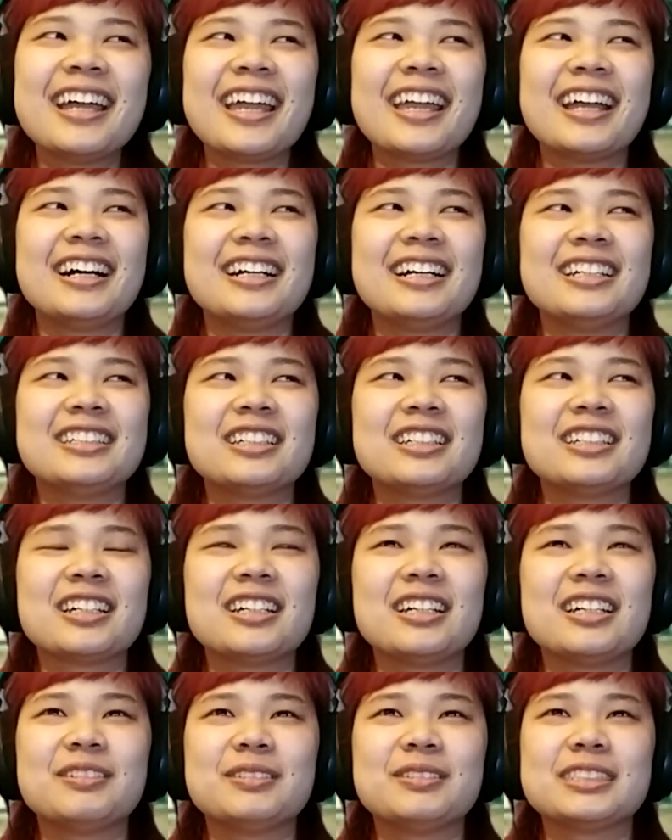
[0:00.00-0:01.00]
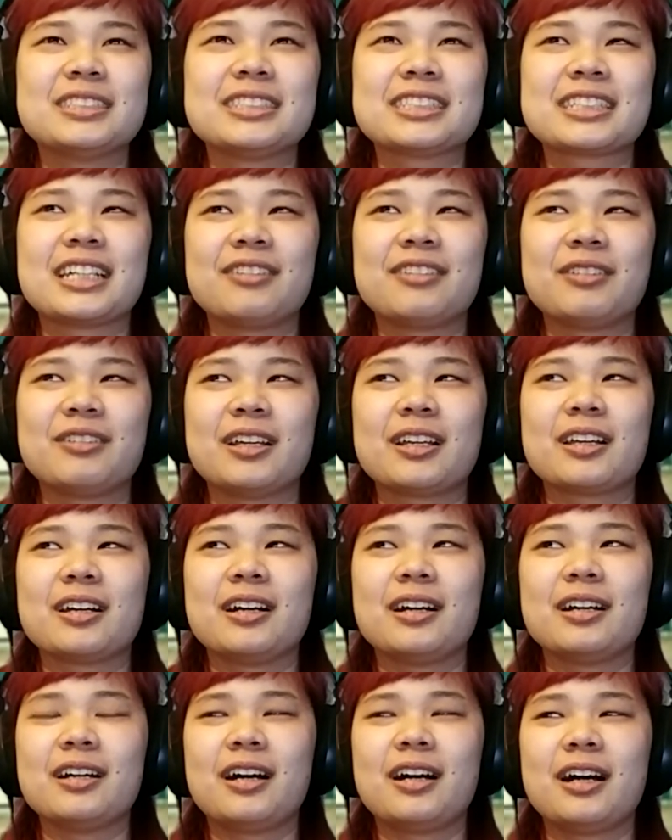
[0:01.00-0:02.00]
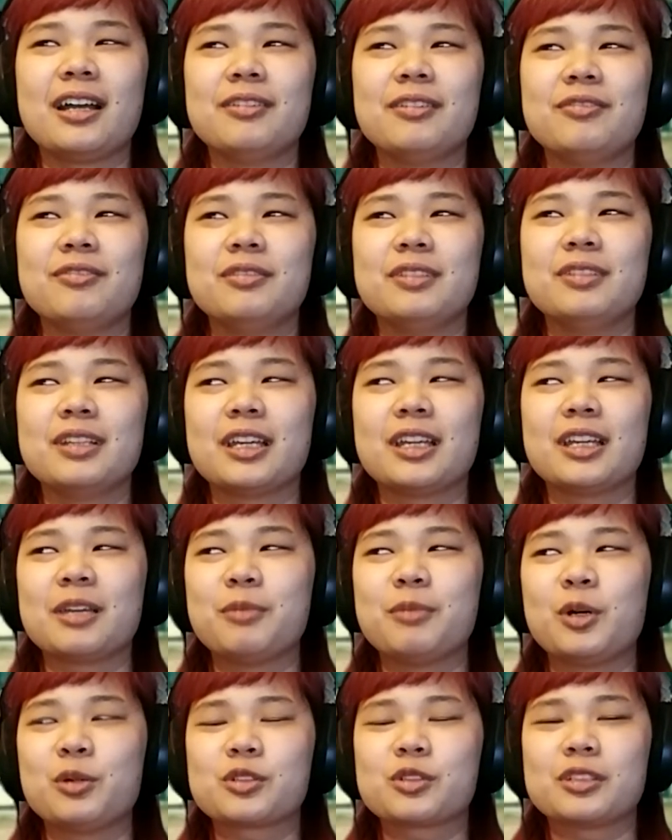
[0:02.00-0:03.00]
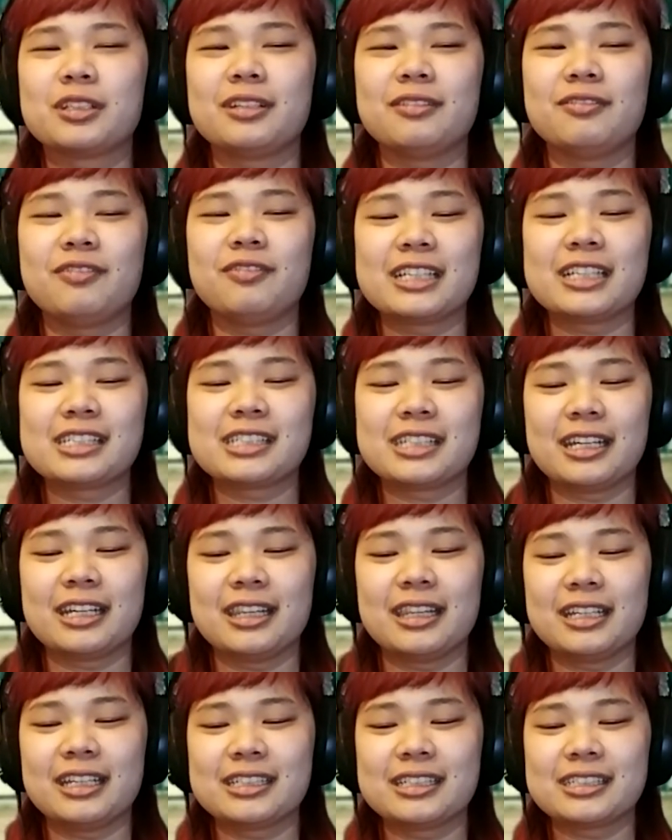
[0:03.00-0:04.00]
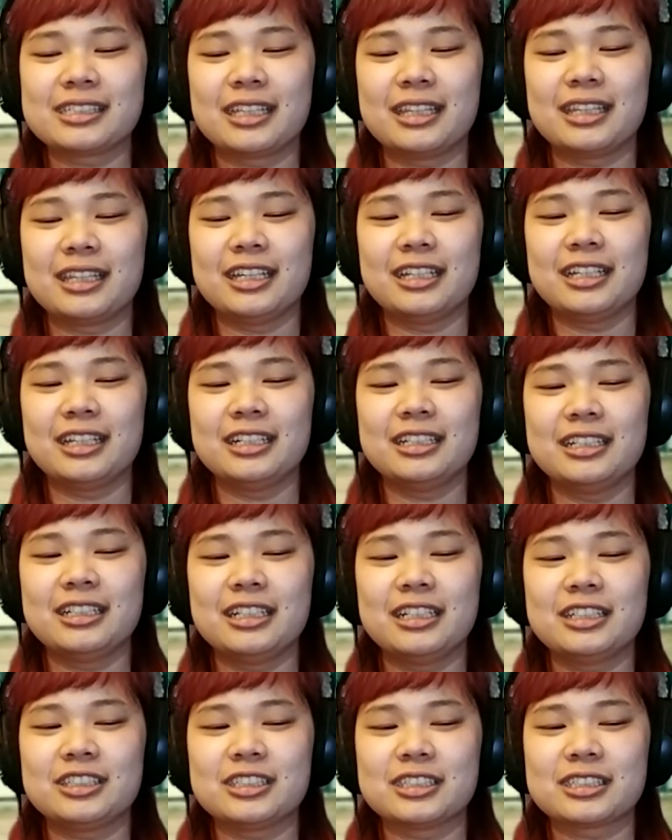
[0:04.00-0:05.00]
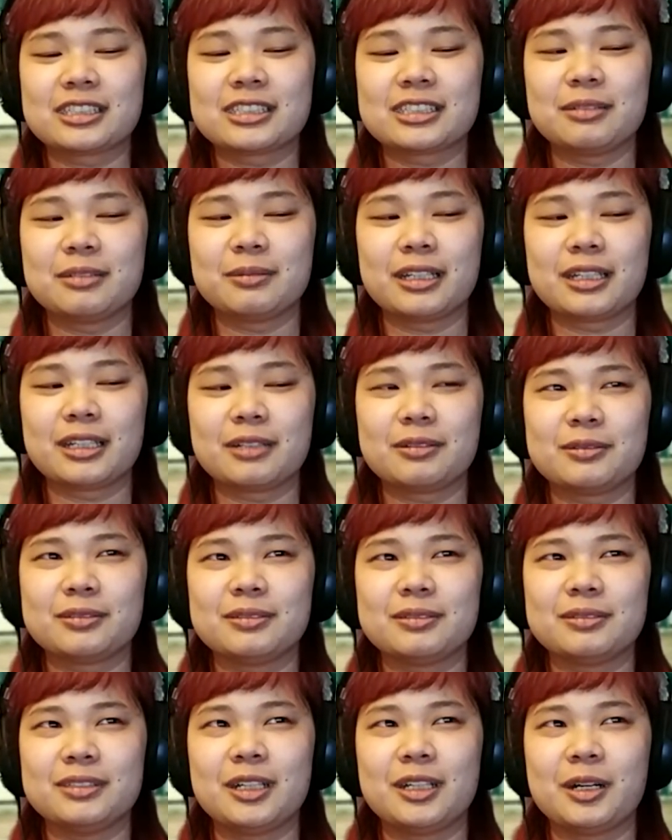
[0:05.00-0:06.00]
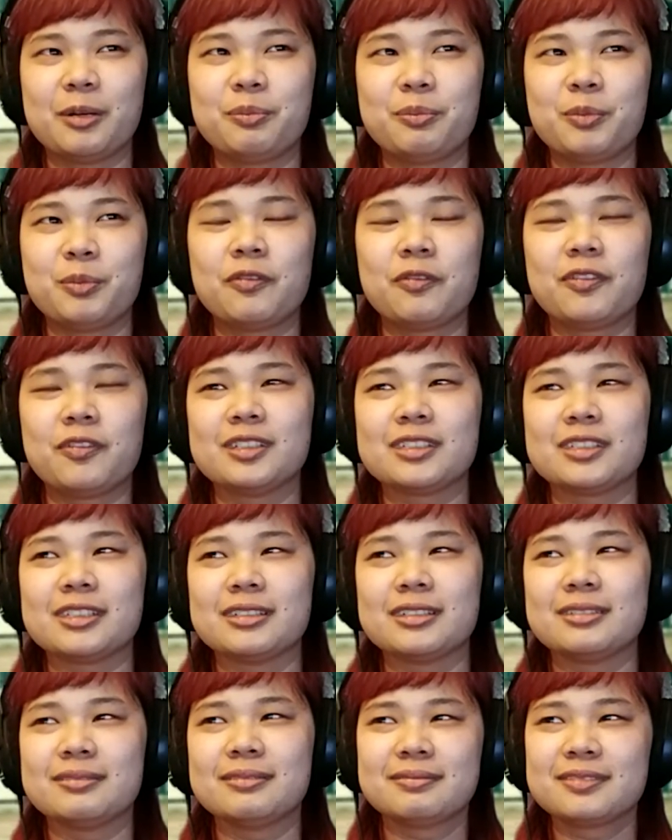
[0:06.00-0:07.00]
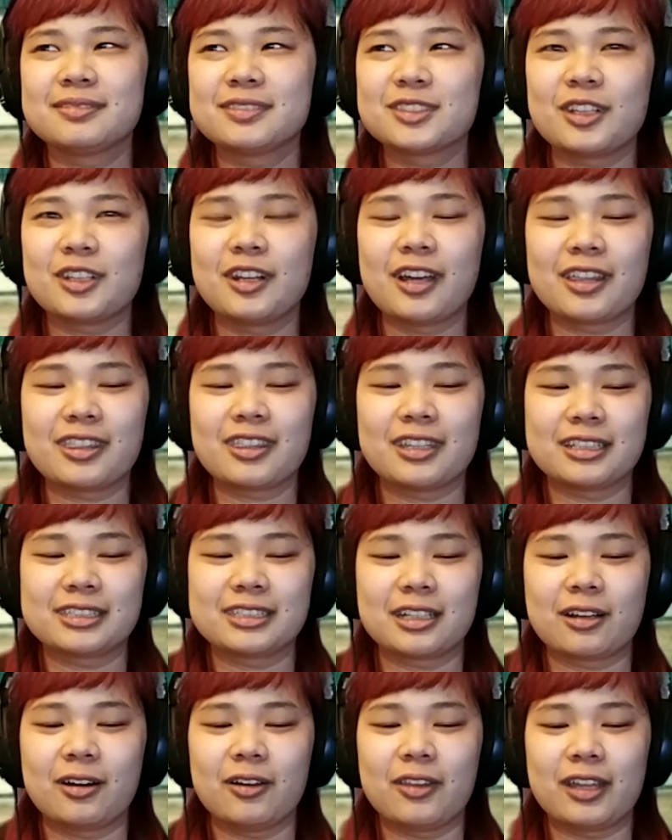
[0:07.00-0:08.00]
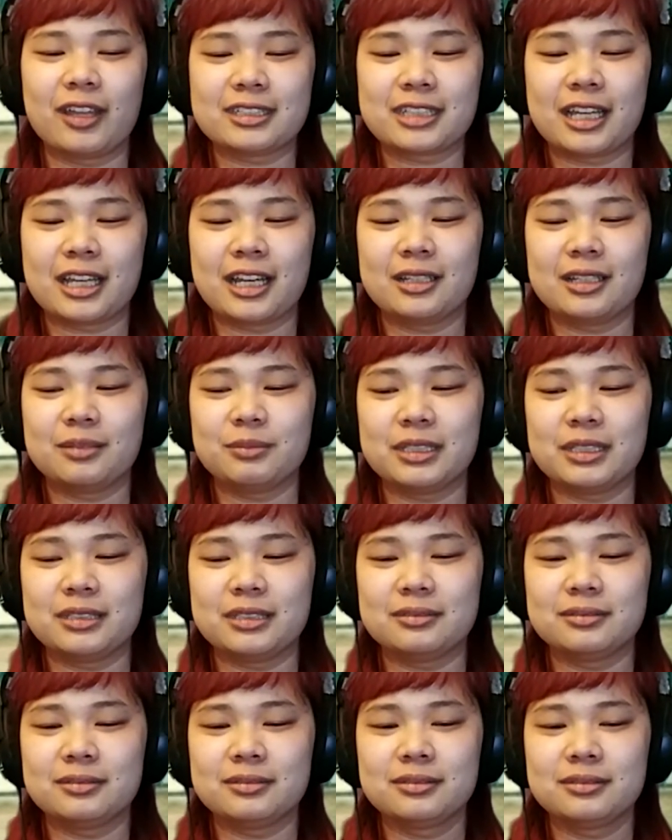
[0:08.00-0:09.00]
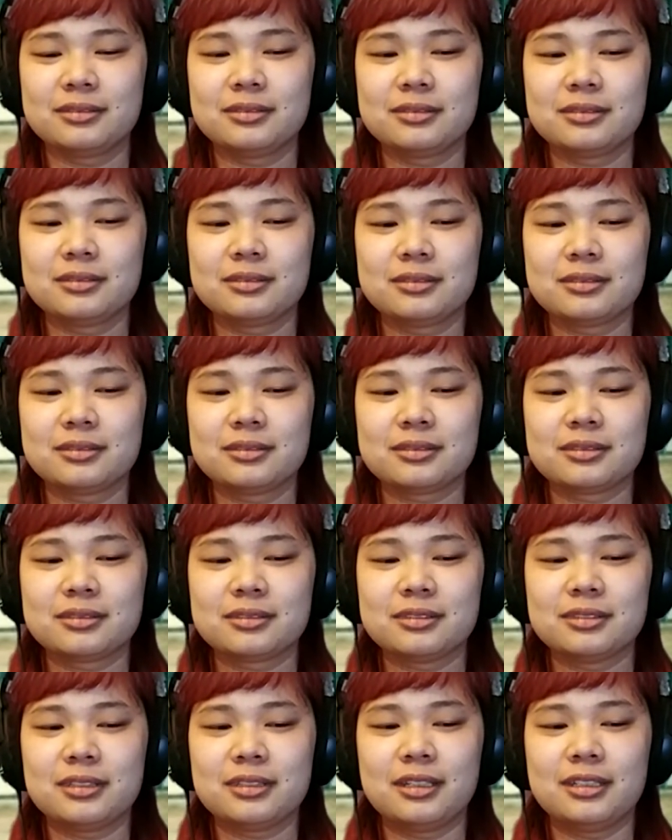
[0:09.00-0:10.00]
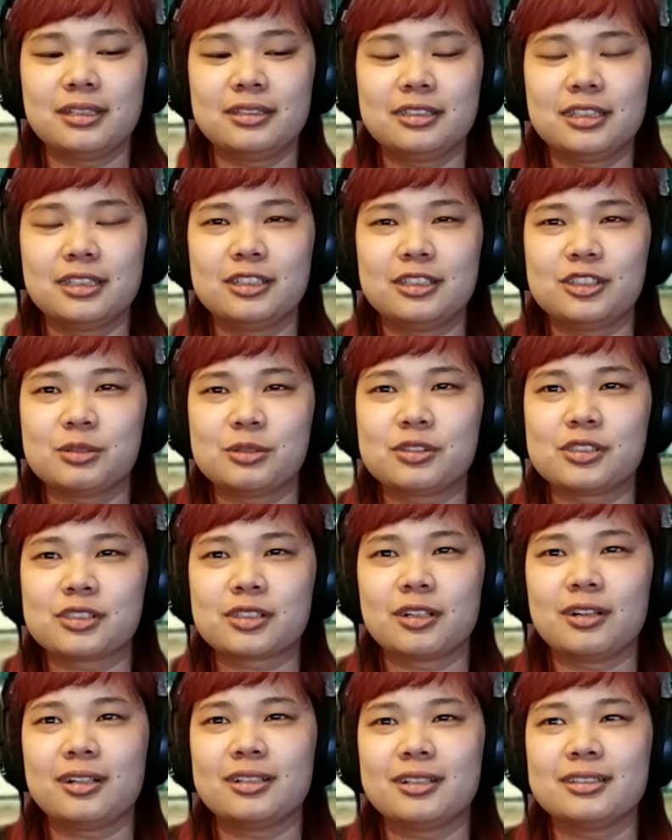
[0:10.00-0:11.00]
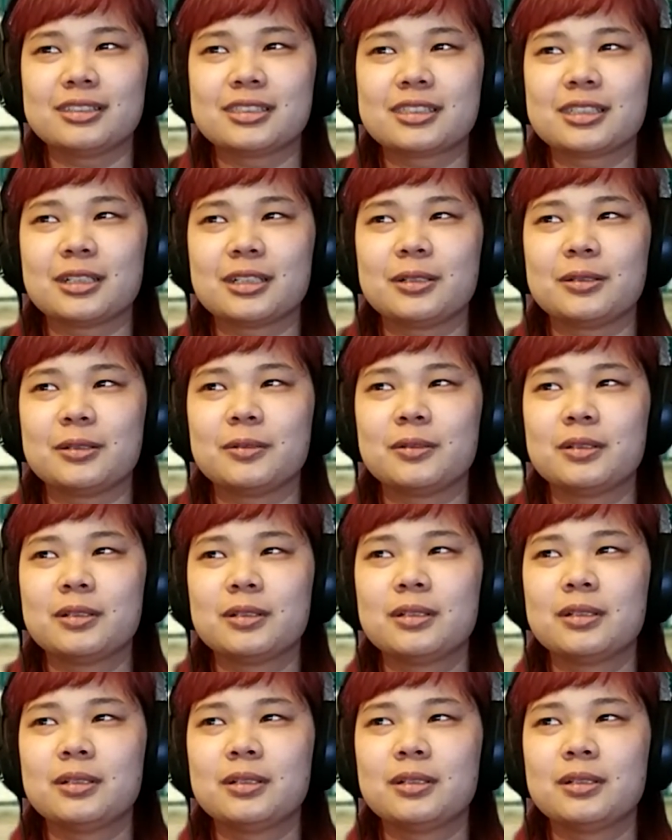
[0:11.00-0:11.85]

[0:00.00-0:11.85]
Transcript: And it was kind of like, I like emotionally invested in this, and then it just seemed like it, poofed into nothing. It's like all that time, and then she was just gone. So,